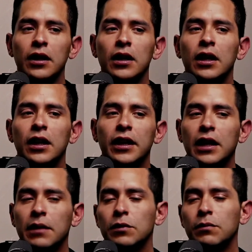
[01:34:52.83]
He
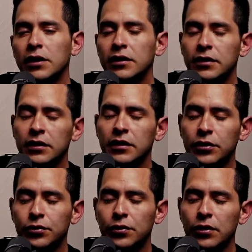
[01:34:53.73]
came to me and he says,
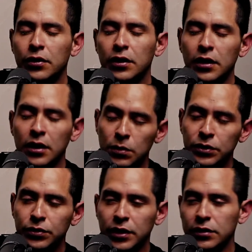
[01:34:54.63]
Arturo, I want to
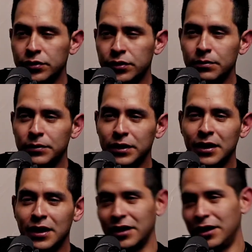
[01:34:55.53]
tell you something.
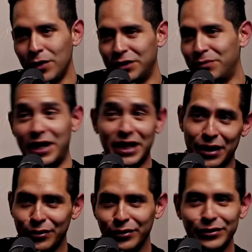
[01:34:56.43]
He was
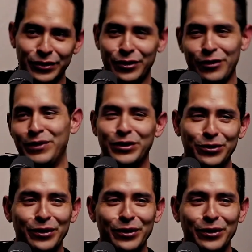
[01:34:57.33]
mareado, me too.